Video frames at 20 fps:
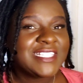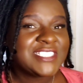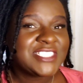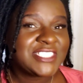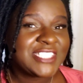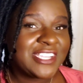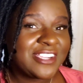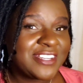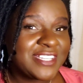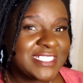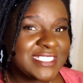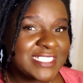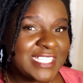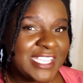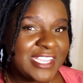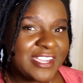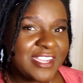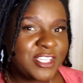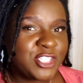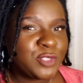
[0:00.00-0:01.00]
Sharing is
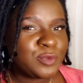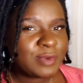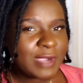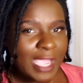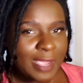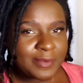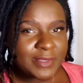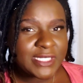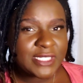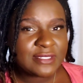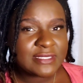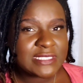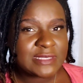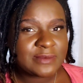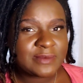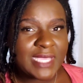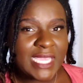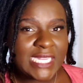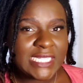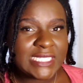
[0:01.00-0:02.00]
caring. You probably know
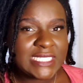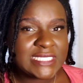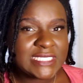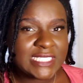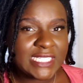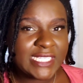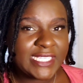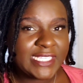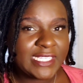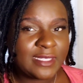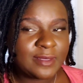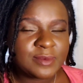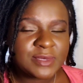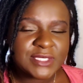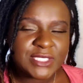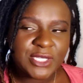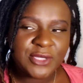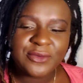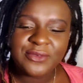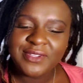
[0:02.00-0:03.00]
somebody this could help.
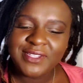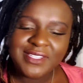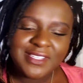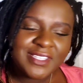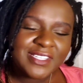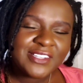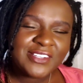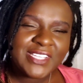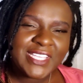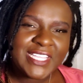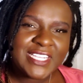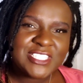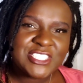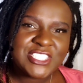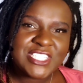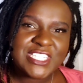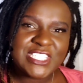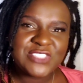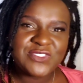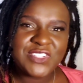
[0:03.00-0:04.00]
So go ahead and
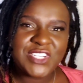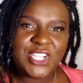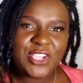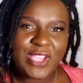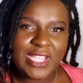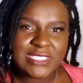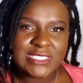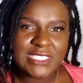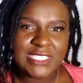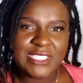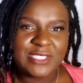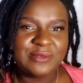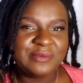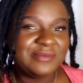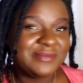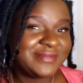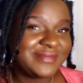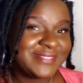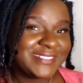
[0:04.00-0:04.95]
share this video out to them.